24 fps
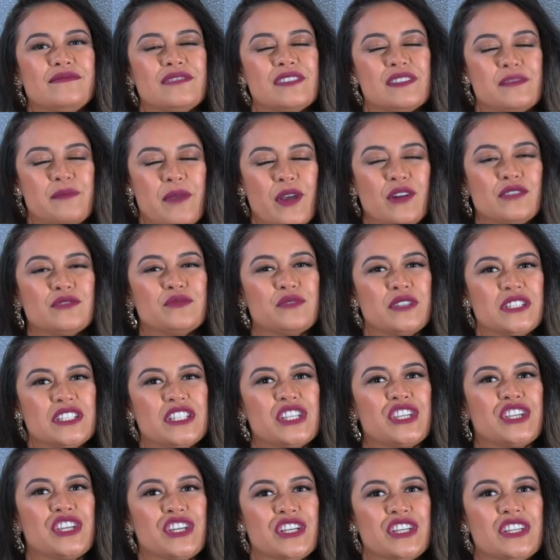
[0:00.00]
smelled
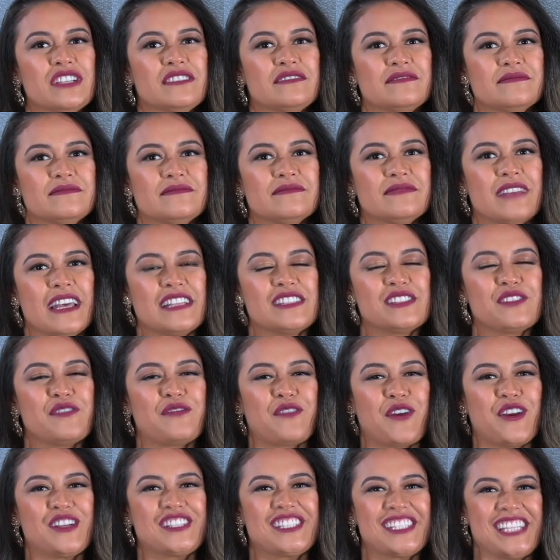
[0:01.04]
really good. Okay. That's the
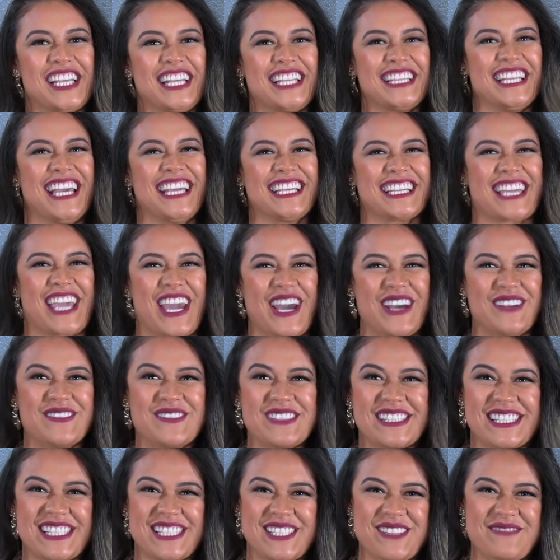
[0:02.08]
first thing that
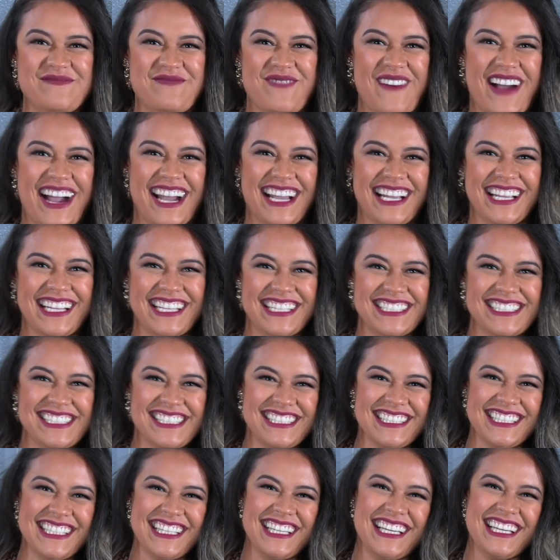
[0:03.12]
comes to
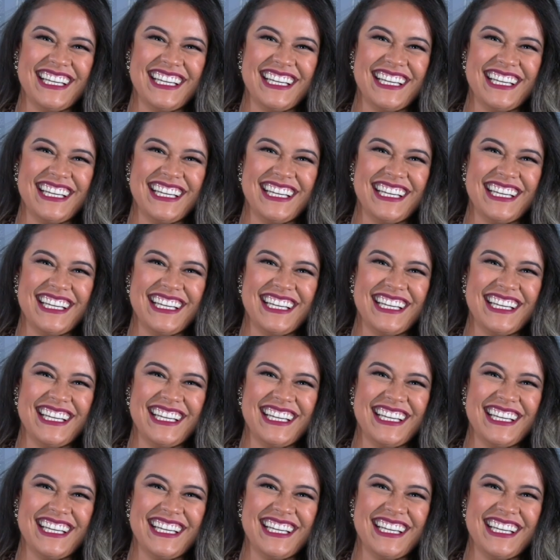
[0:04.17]
mind.